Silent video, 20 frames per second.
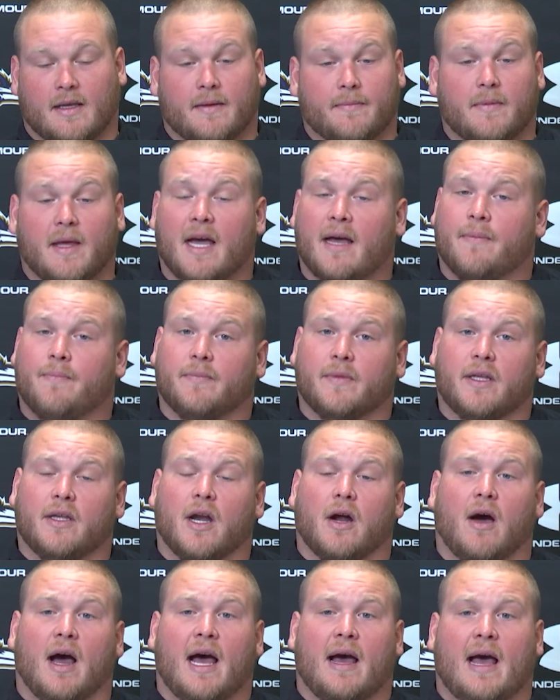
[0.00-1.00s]
Yeah, you
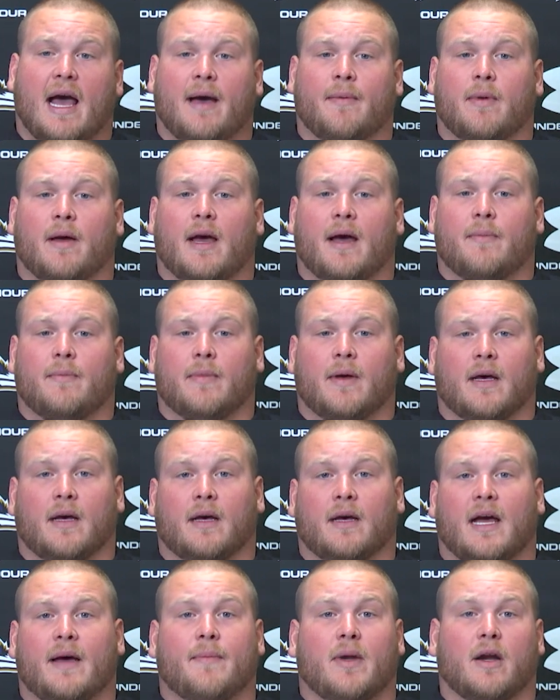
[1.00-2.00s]
know,
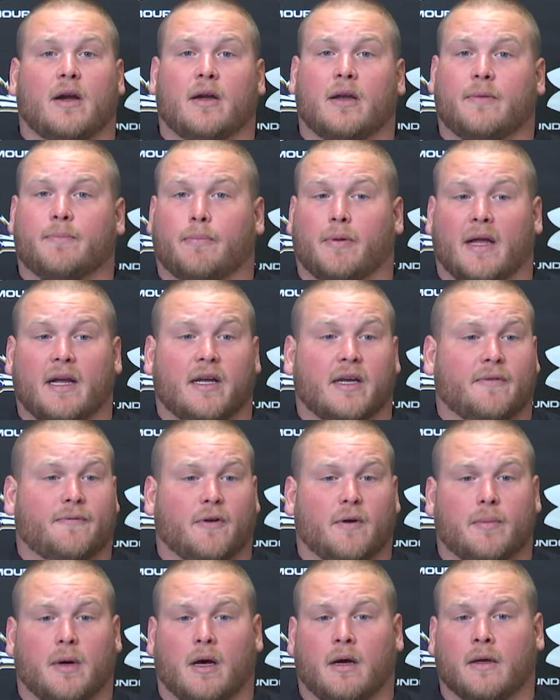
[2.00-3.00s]
I'm here to play good
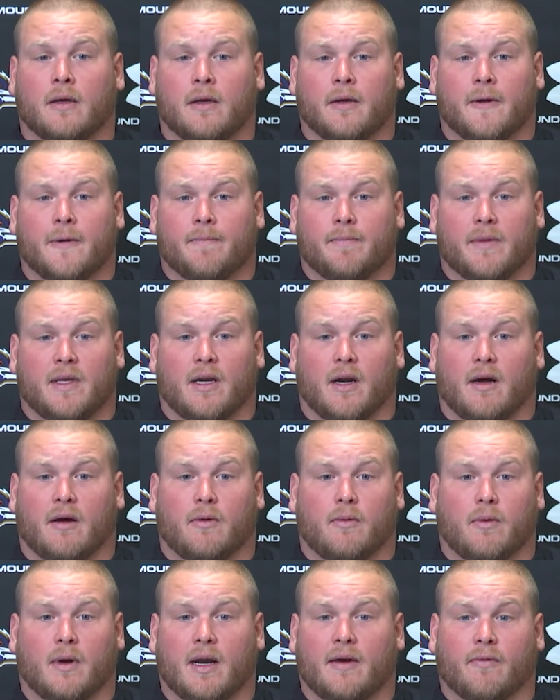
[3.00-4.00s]
football. You know,
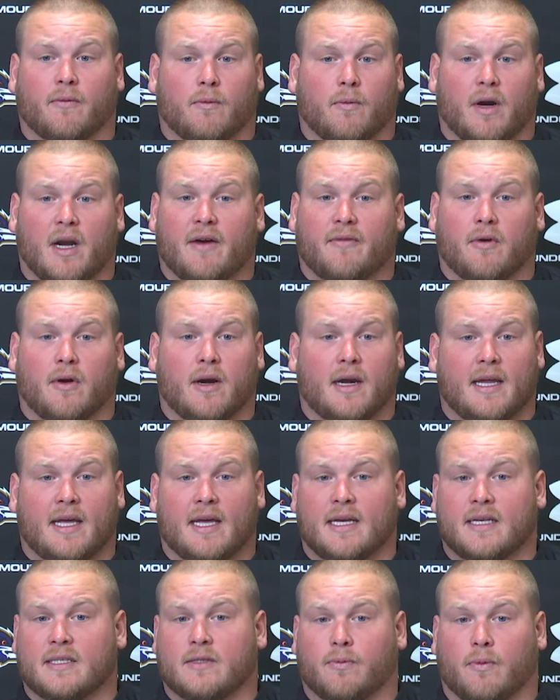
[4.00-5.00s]
whatever it
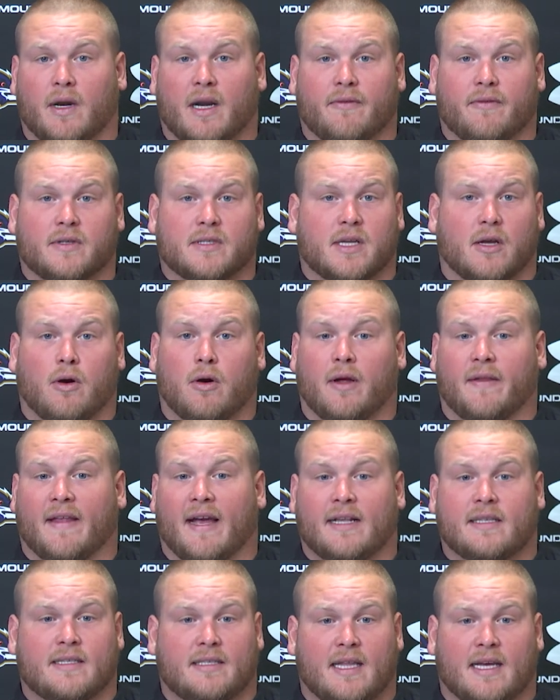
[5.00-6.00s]
is, whatever's going,
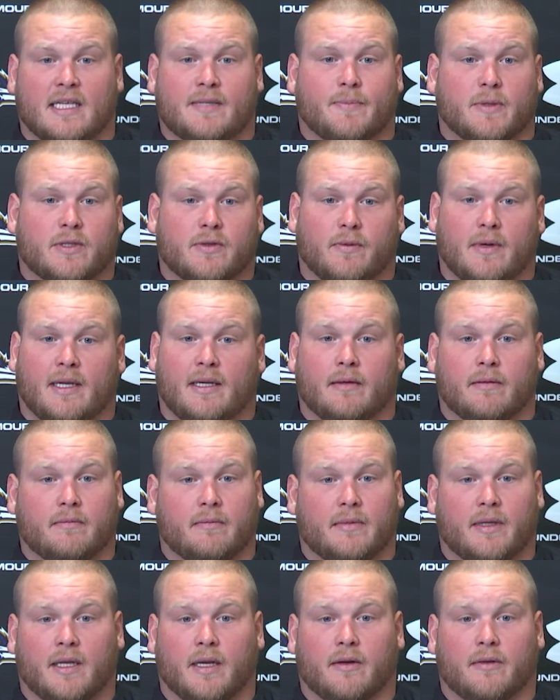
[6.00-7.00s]
that's between,
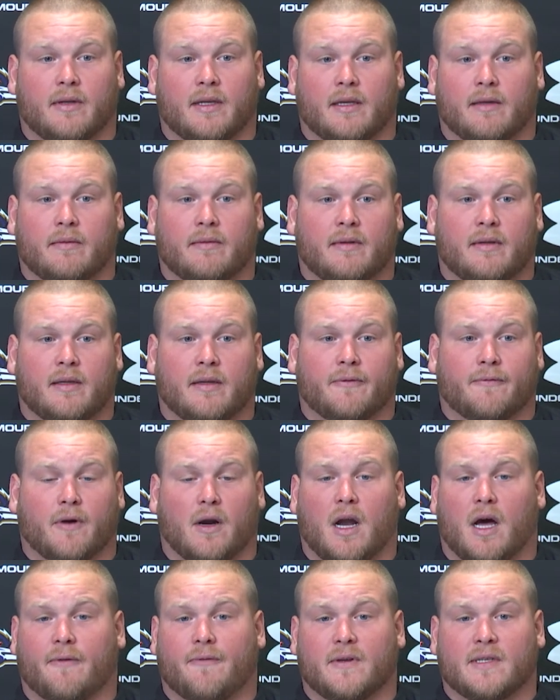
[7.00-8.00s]
you know, the
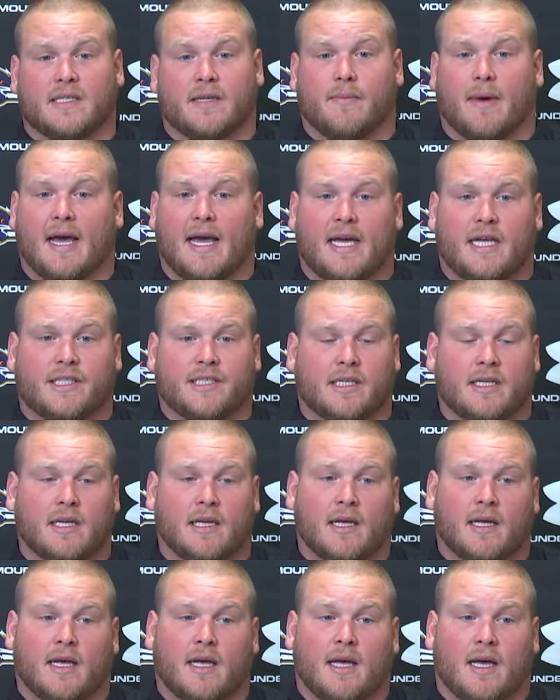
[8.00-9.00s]
front office and my agent.
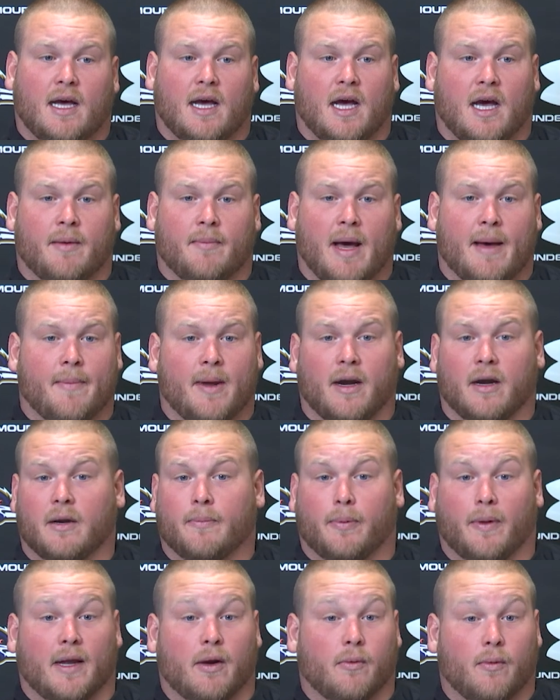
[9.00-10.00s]
I'm here to
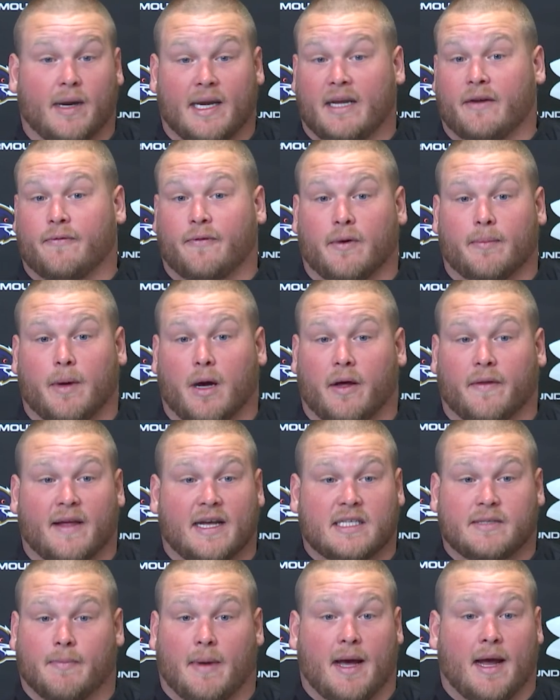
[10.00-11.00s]
play winning football.
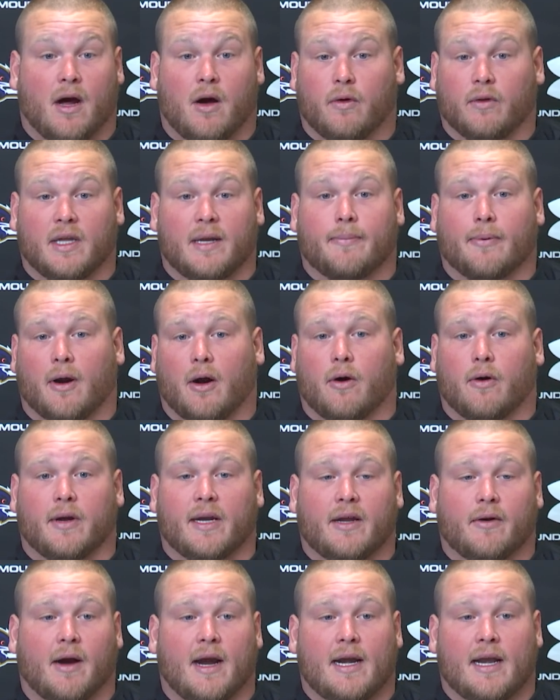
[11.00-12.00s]
That's my only
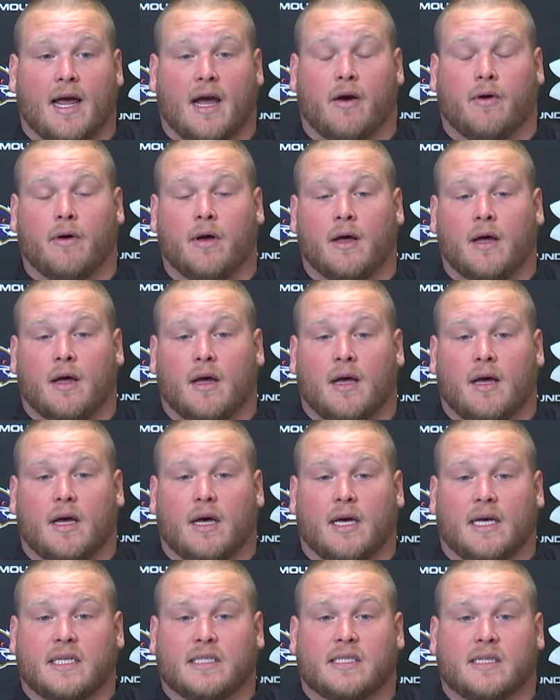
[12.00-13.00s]
priority right now,
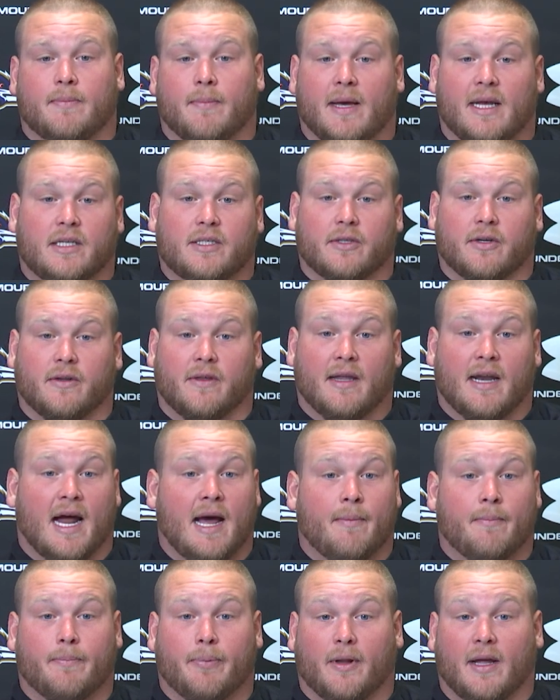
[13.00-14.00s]
is to make sure that
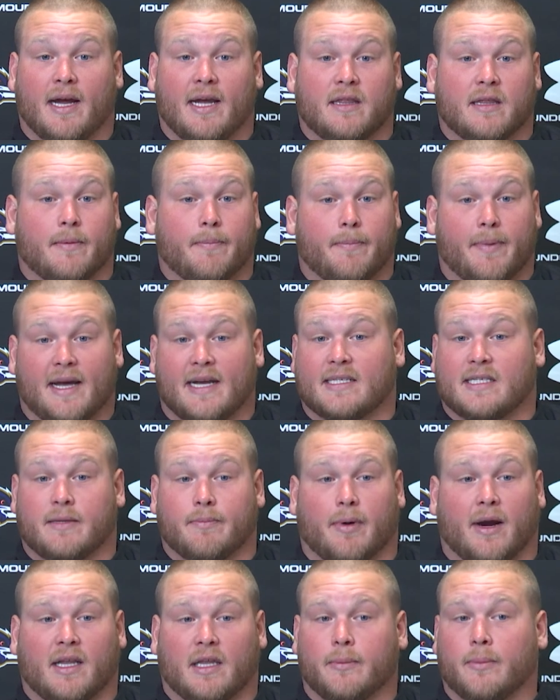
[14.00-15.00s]
I'm playing the best that
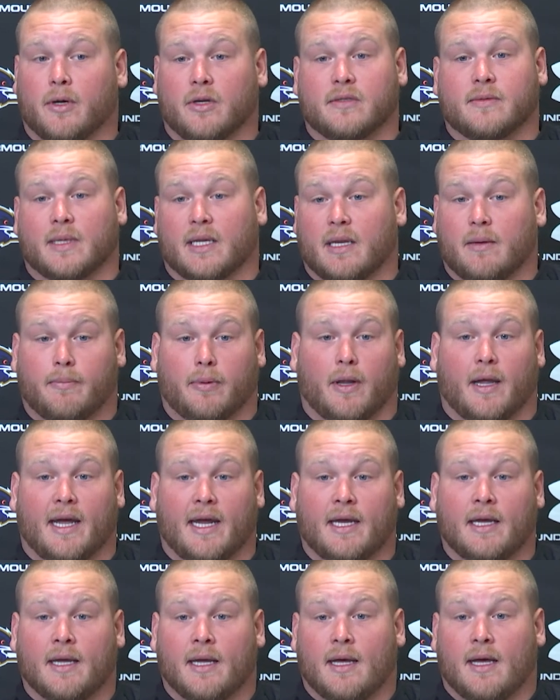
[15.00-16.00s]
Bradley Bozeman can
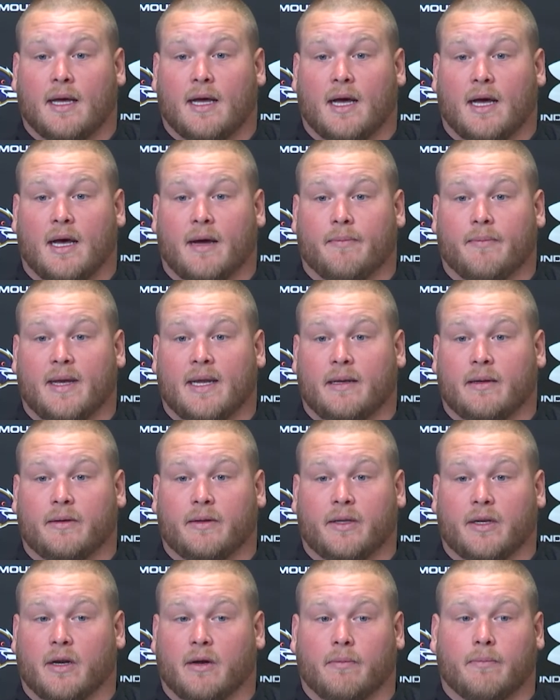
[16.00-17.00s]
play, and,
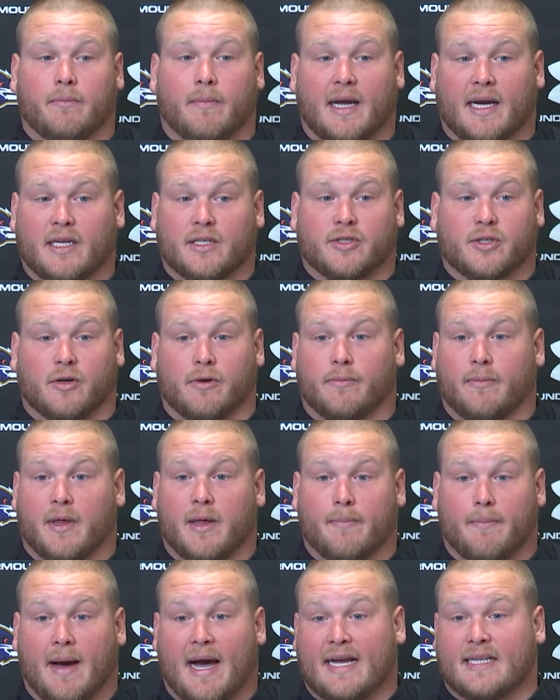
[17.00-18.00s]
you know, making sure
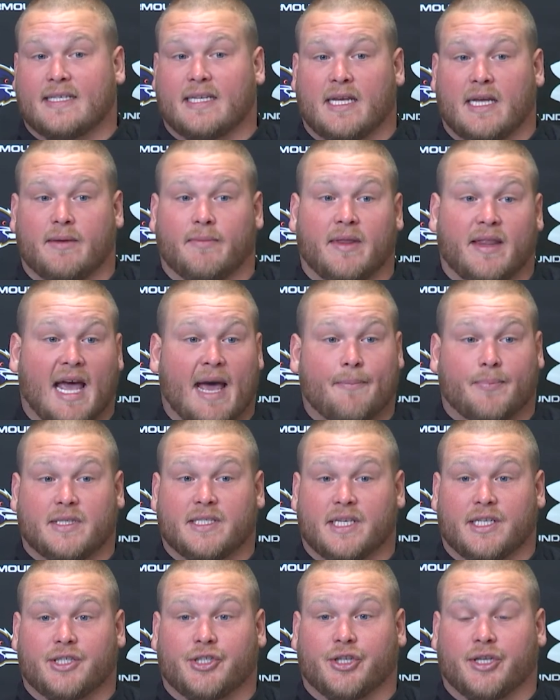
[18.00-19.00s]
that my team in that
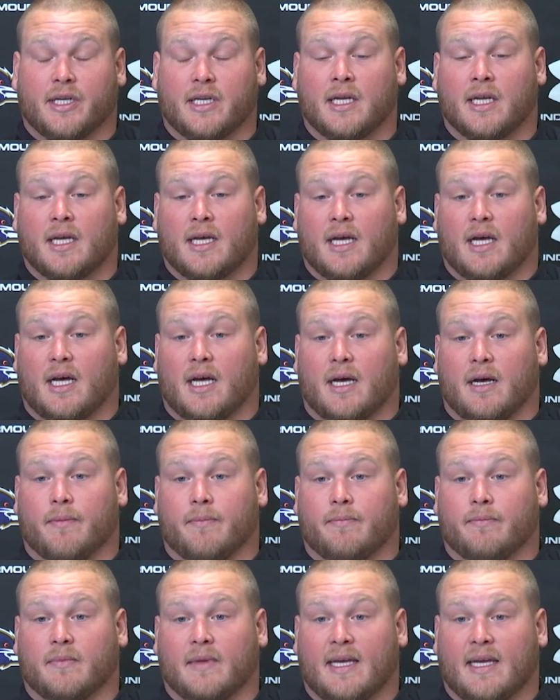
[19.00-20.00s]
position
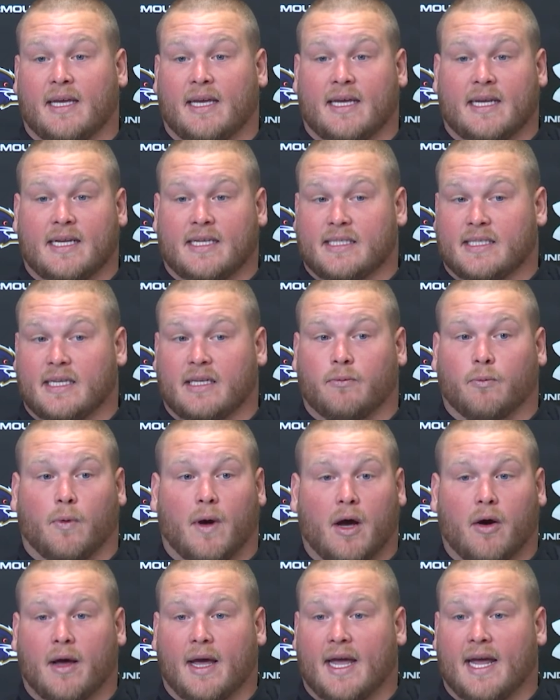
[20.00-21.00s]
is in
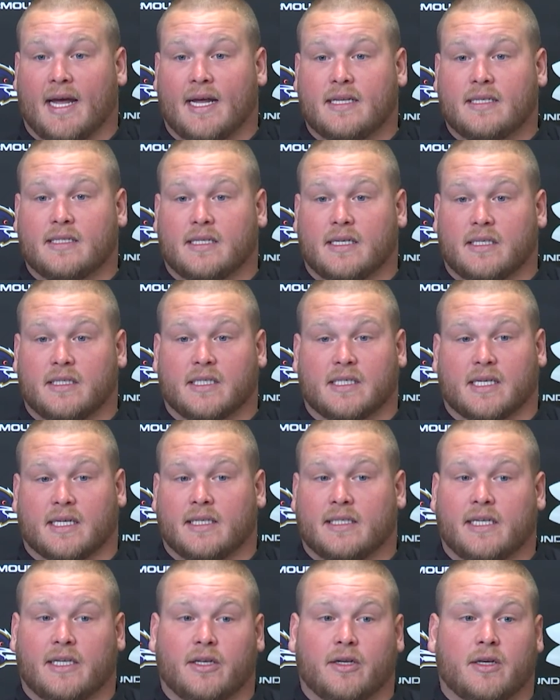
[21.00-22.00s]
well hands, and just
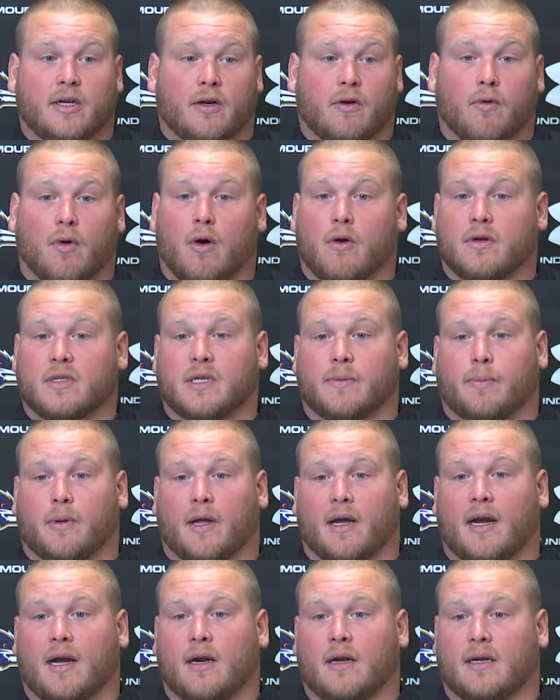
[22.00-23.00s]
continue to grow as a
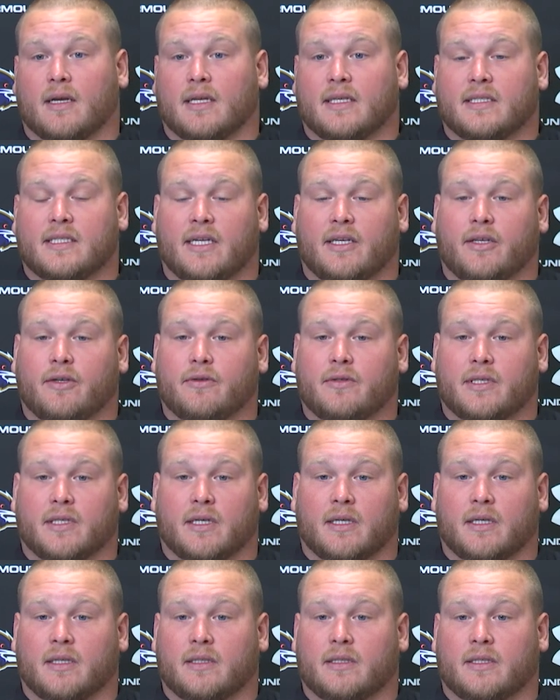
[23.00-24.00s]
player and continue
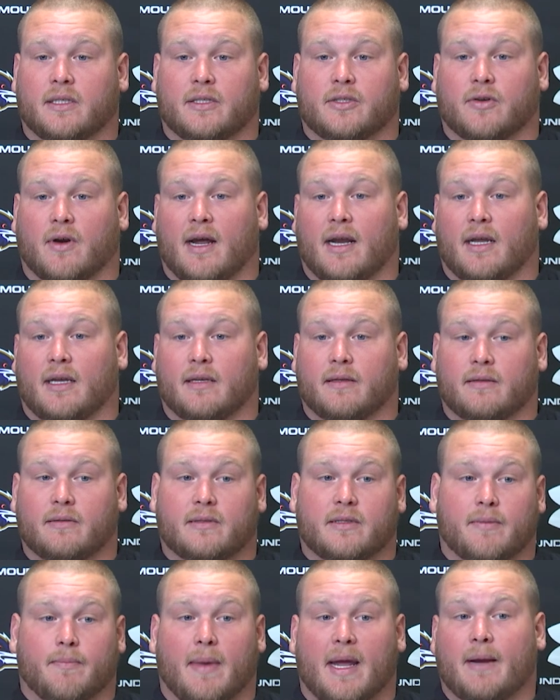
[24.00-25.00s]
to try
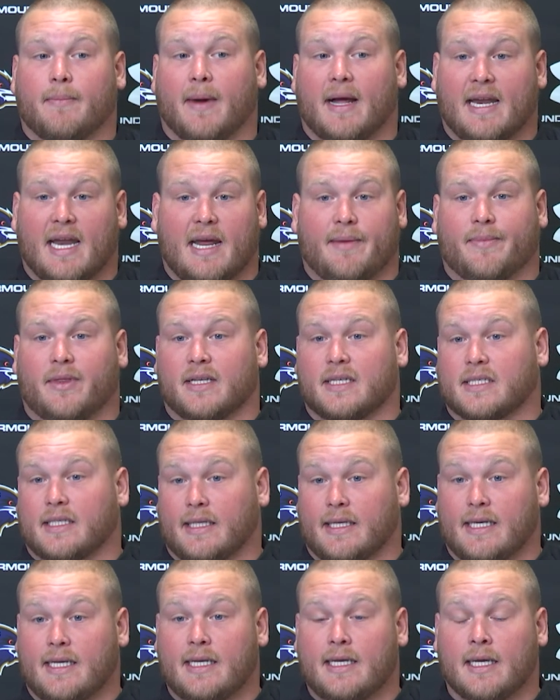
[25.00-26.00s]
to make my name in this
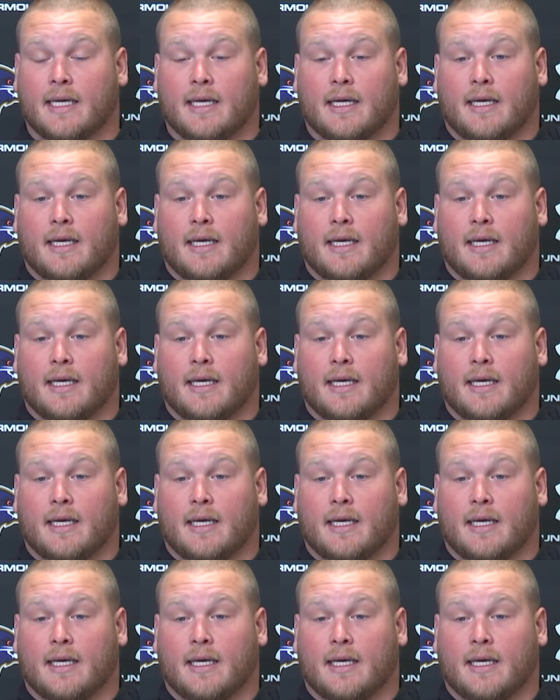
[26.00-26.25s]
league.